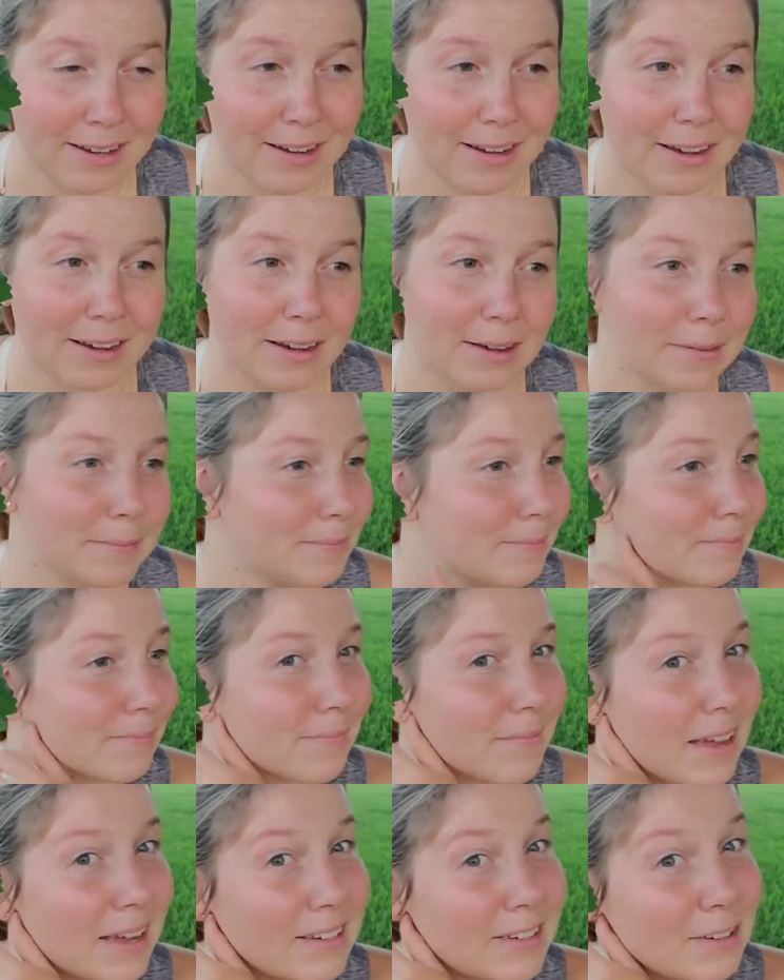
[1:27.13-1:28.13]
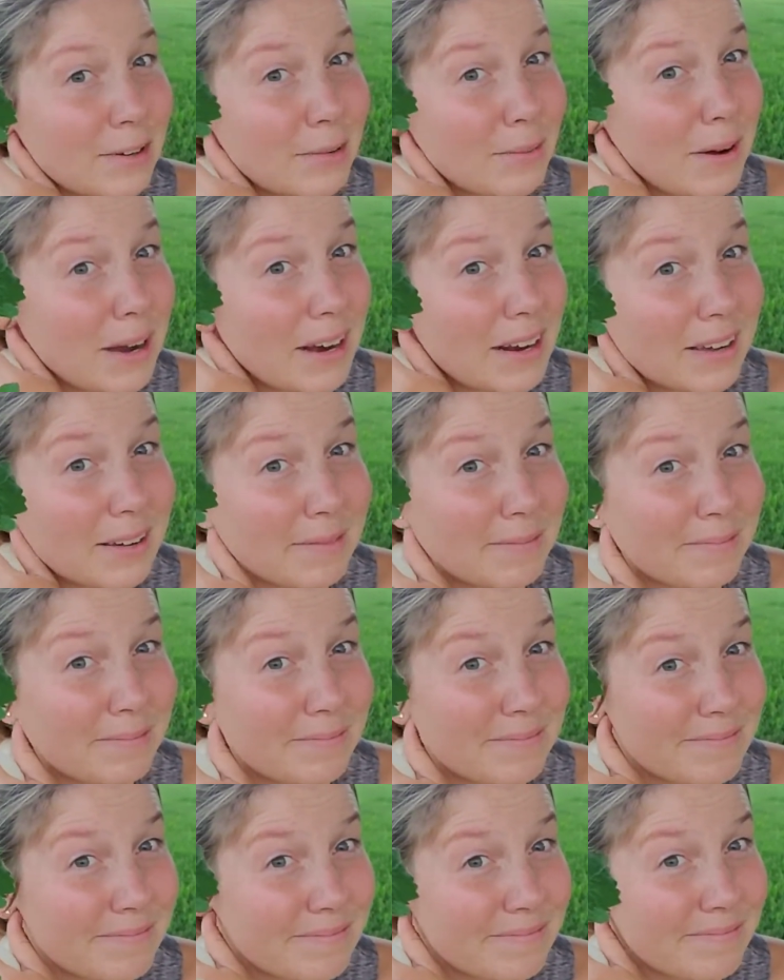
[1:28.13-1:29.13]
I don't want to
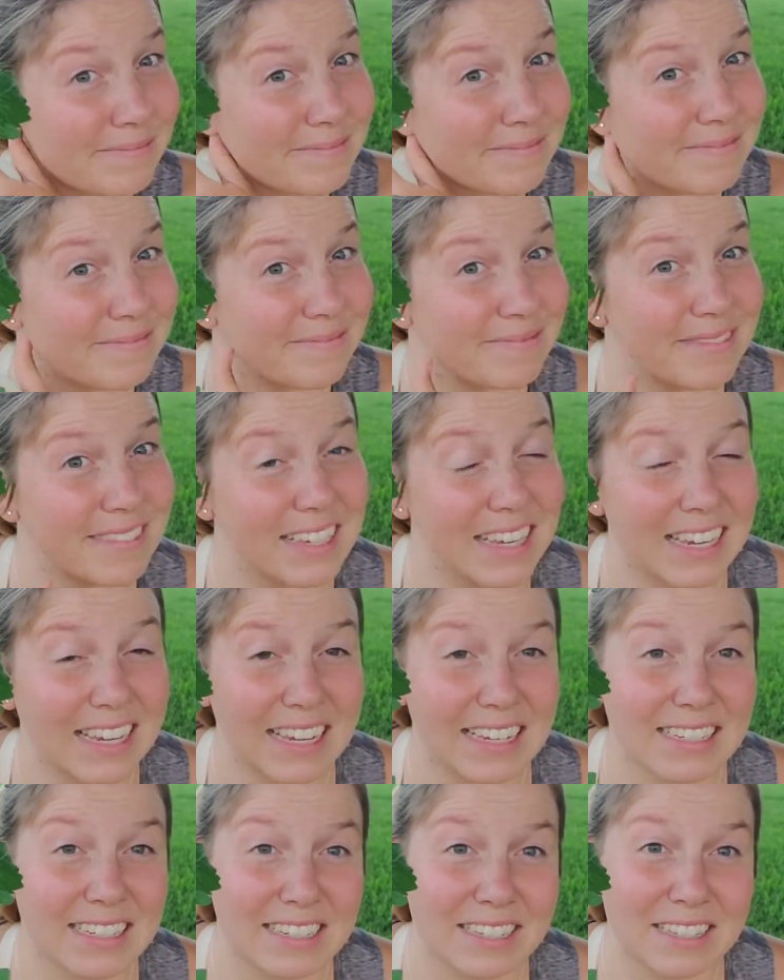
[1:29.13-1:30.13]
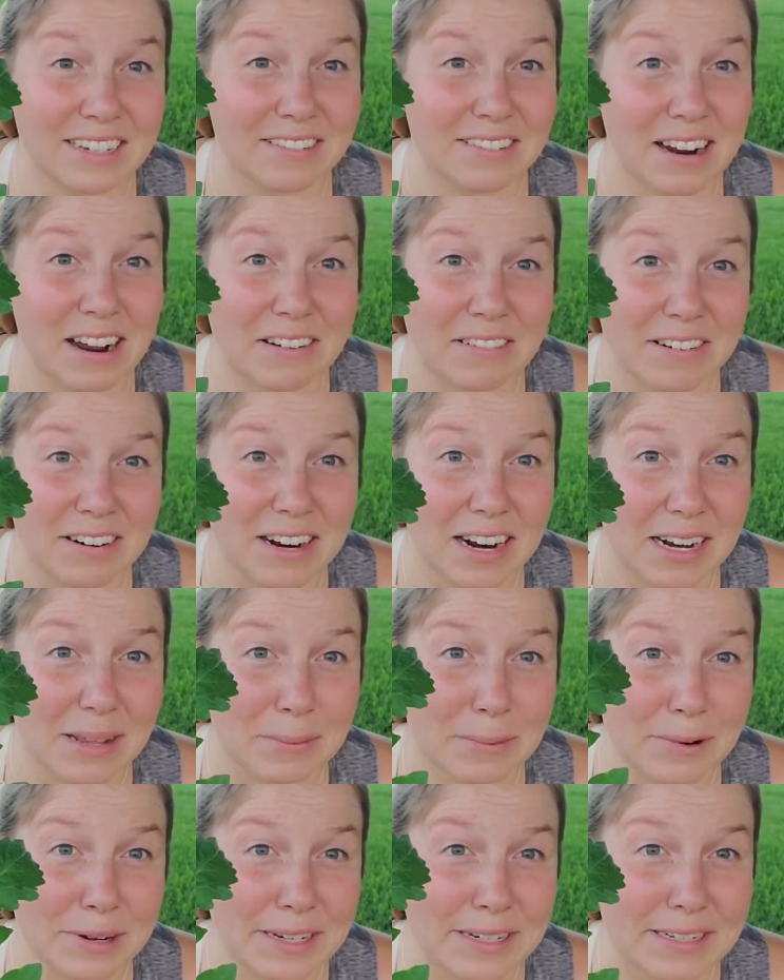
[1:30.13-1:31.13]
dig into the ground at any
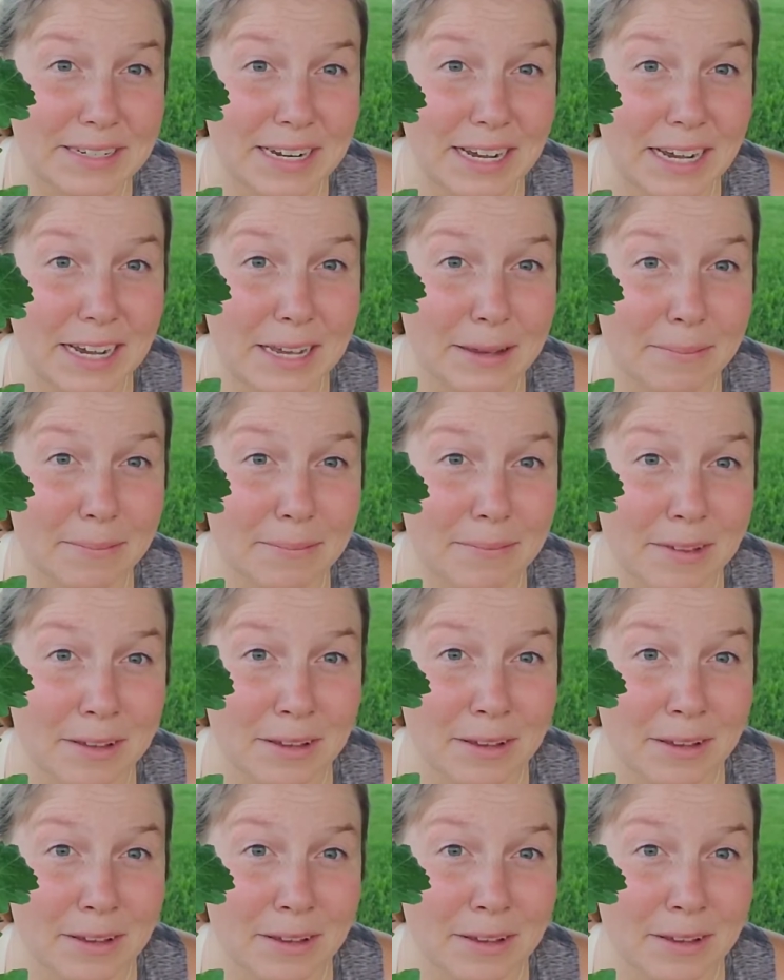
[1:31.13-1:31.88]
point in time,